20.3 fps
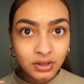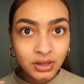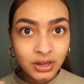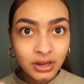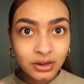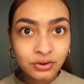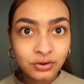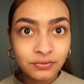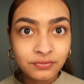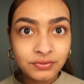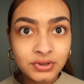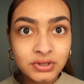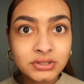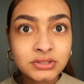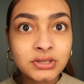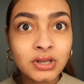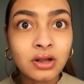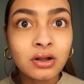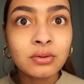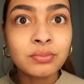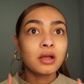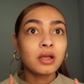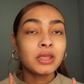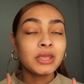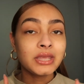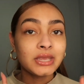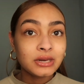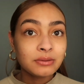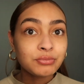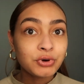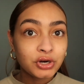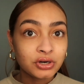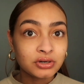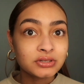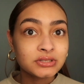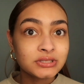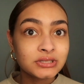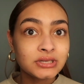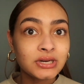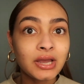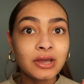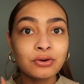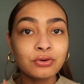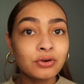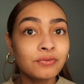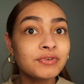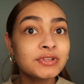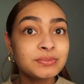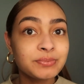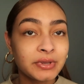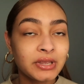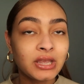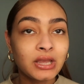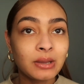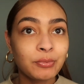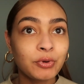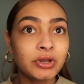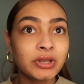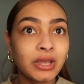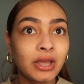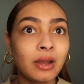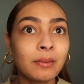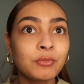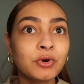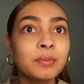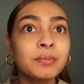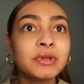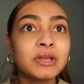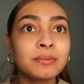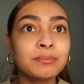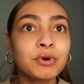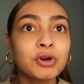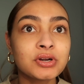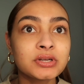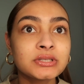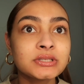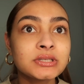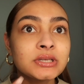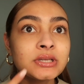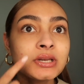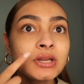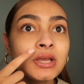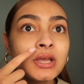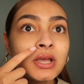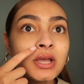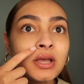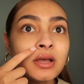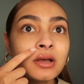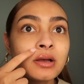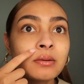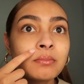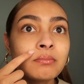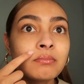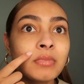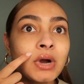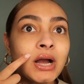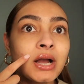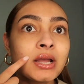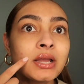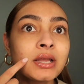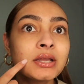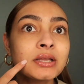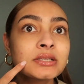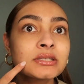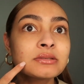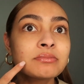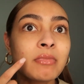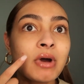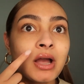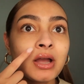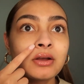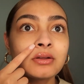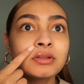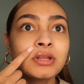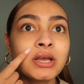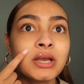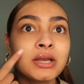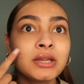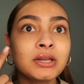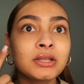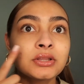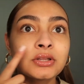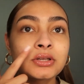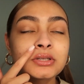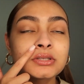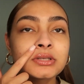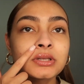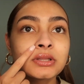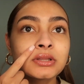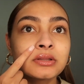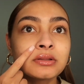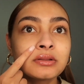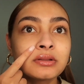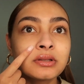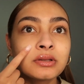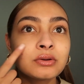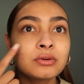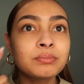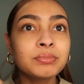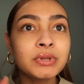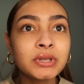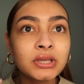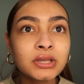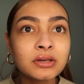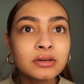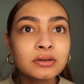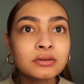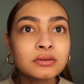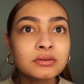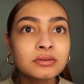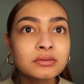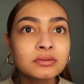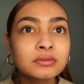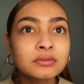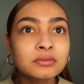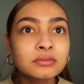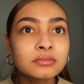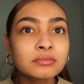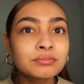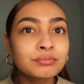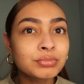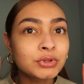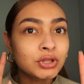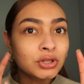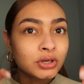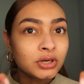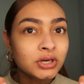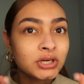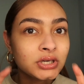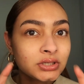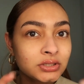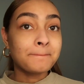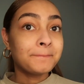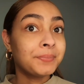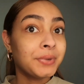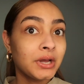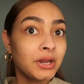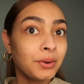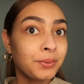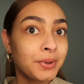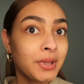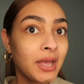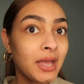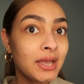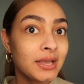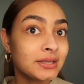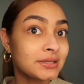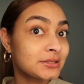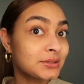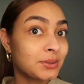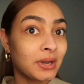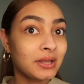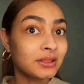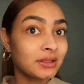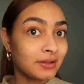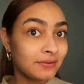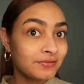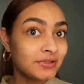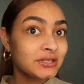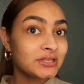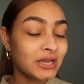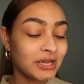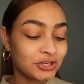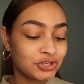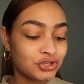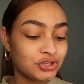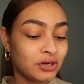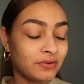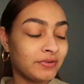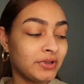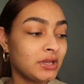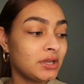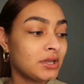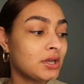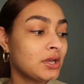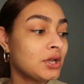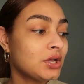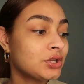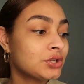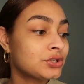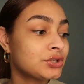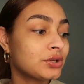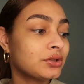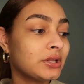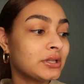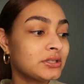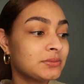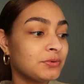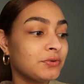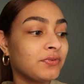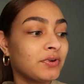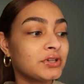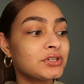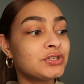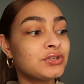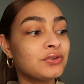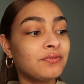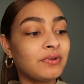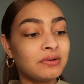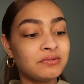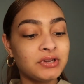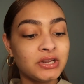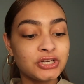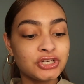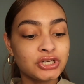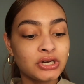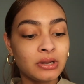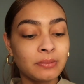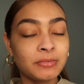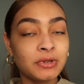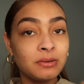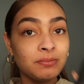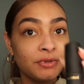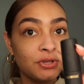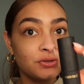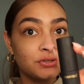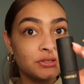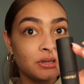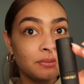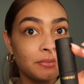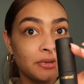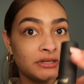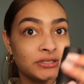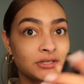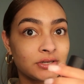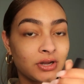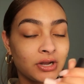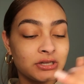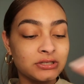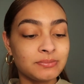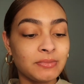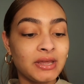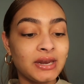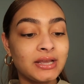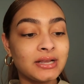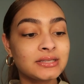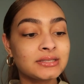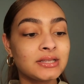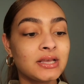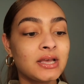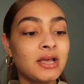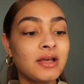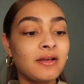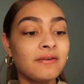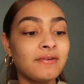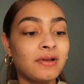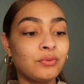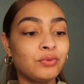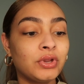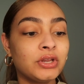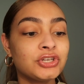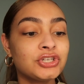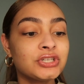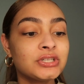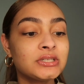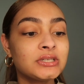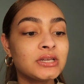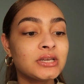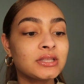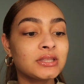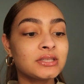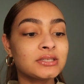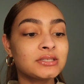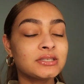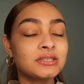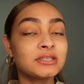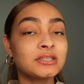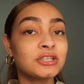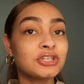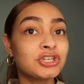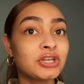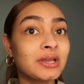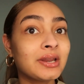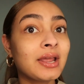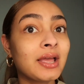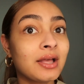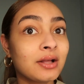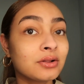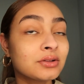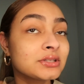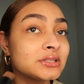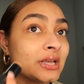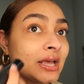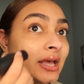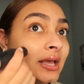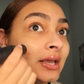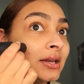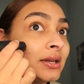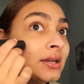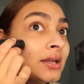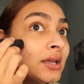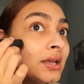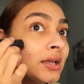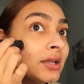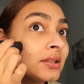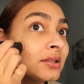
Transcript: I don't know if you could tell in person. I don't know if it's picking up on camera, but in person, my smile line looks a little bit blurred, but okay. So I love the texture of it. So let's move on to foundation. I'm going to be using Mented Cosmetics foundation stick. This is in the shade L10.